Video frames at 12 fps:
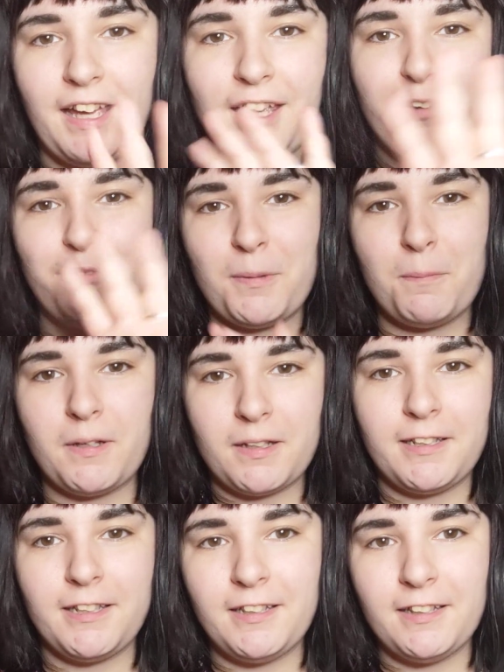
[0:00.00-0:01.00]
Hi
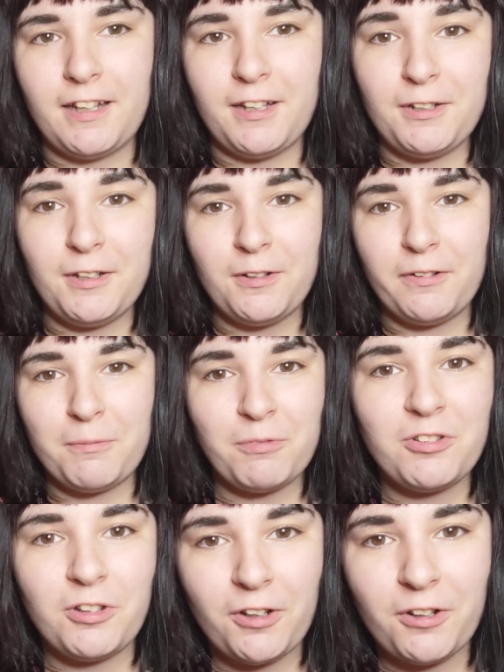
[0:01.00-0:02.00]
everybody. I know, I'm
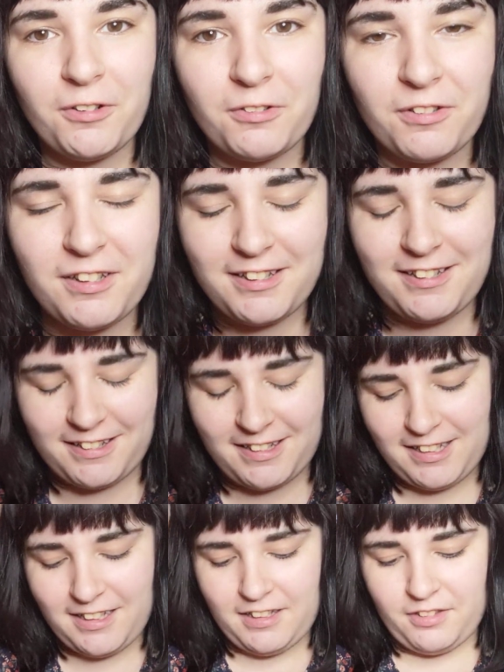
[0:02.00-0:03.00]
returned.
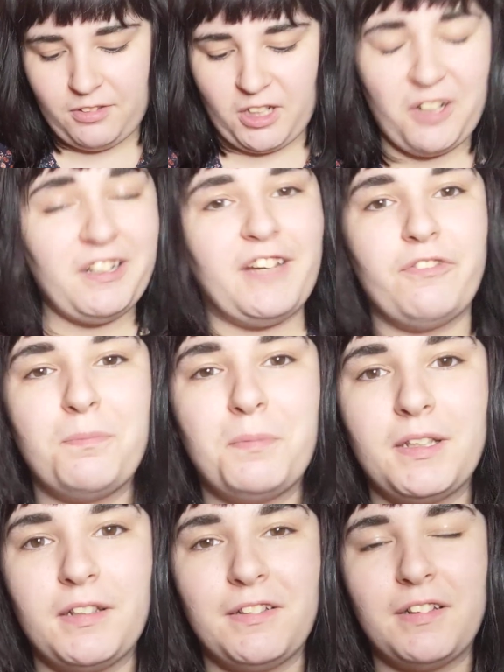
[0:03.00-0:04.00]
Sorry I haven't
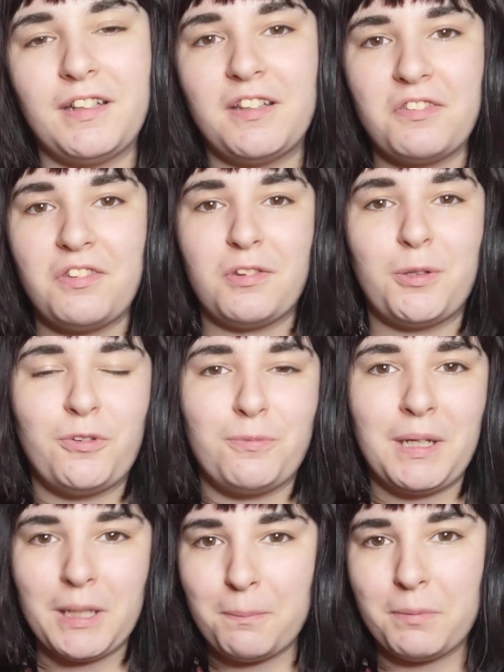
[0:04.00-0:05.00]
been consistent with
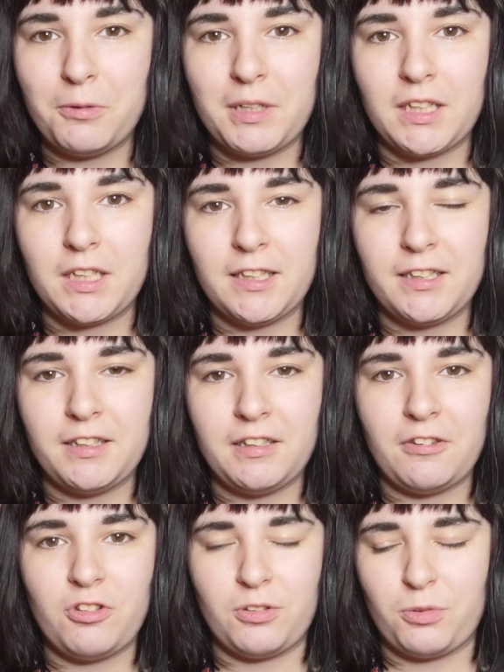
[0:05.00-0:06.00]
my uploading lately.
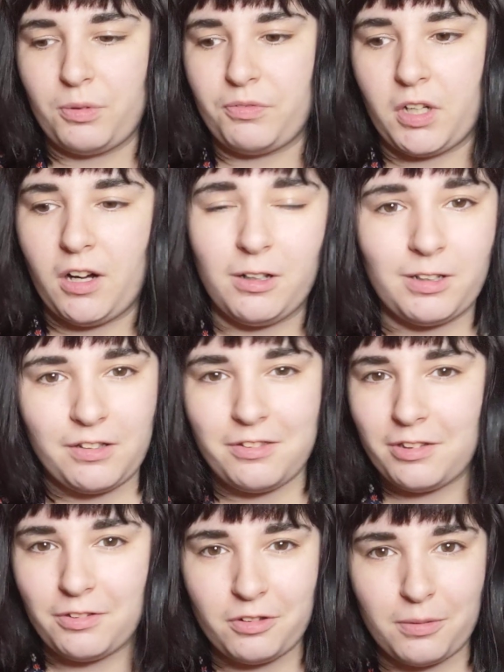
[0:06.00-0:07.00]
It's just with the holiday
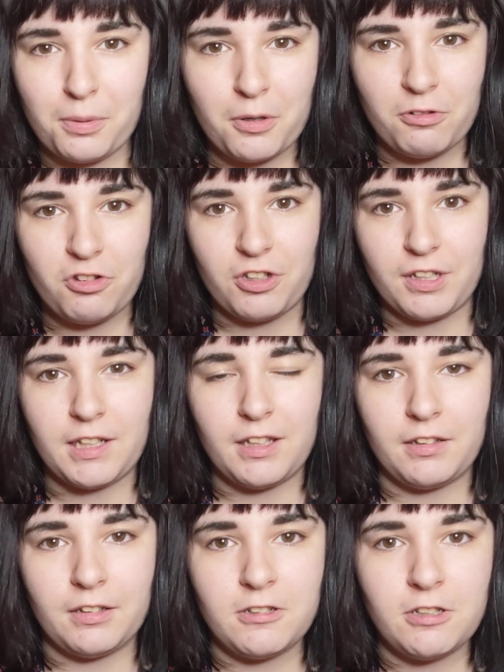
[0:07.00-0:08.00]
season approaching
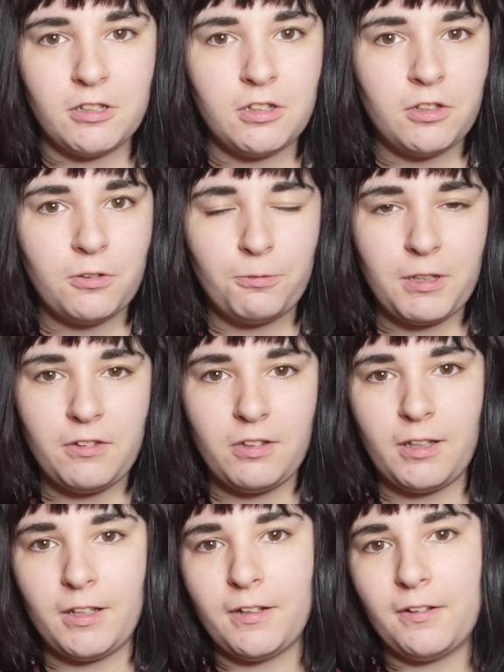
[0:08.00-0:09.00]
and
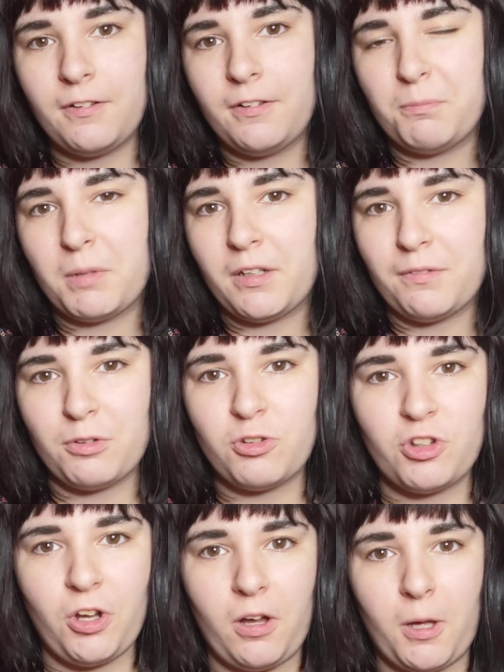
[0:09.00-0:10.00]
retail and my other
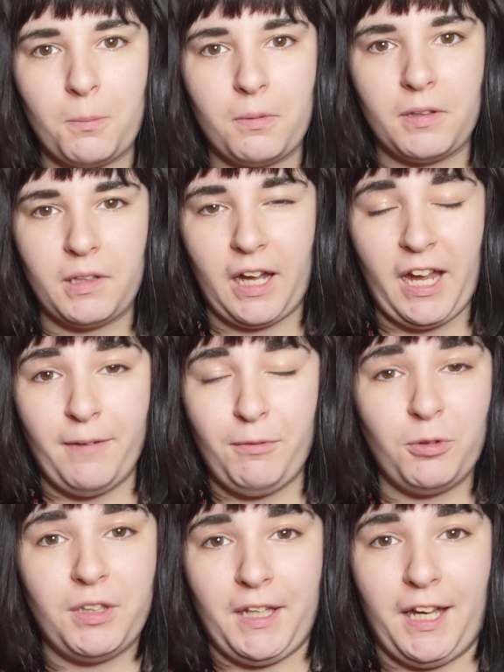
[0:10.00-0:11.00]
job, I haven't
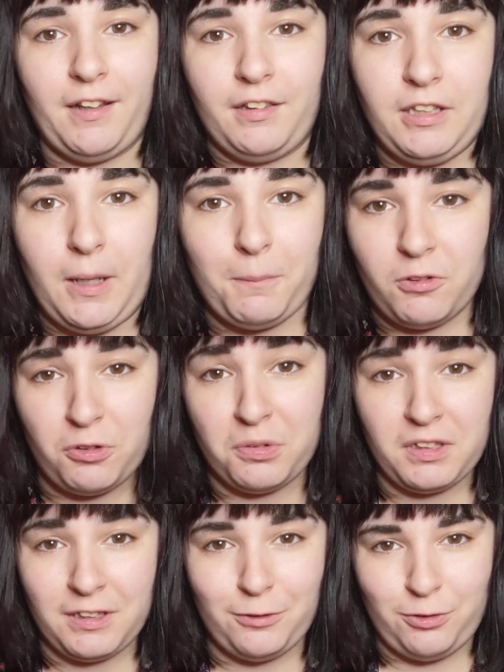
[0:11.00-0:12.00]
really had the
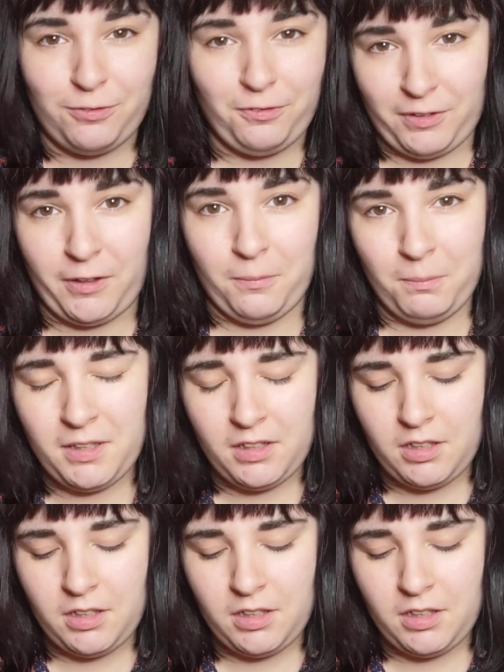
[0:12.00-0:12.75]
opportunity to film.